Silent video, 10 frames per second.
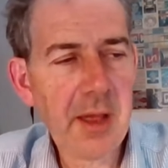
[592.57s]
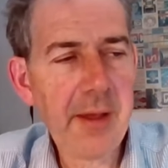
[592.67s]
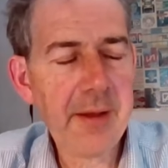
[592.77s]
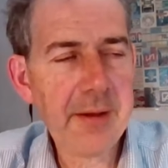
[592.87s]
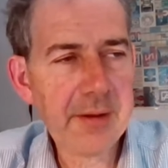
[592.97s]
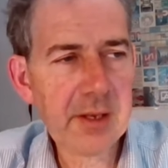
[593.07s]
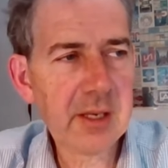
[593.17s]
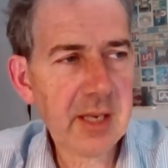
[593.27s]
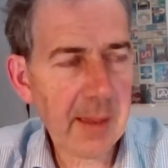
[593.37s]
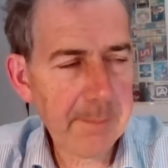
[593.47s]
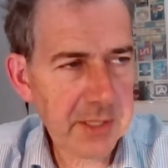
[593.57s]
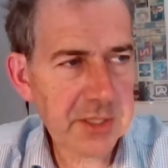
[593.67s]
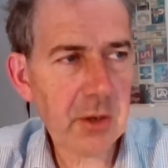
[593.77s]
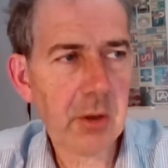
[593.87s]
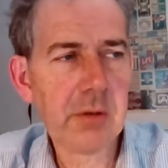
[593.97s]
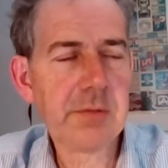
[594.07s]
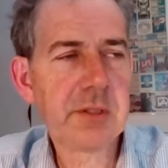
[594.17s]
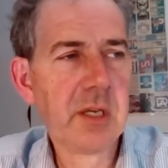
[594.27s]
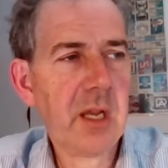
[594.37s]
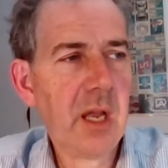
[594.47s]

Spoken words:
can be solved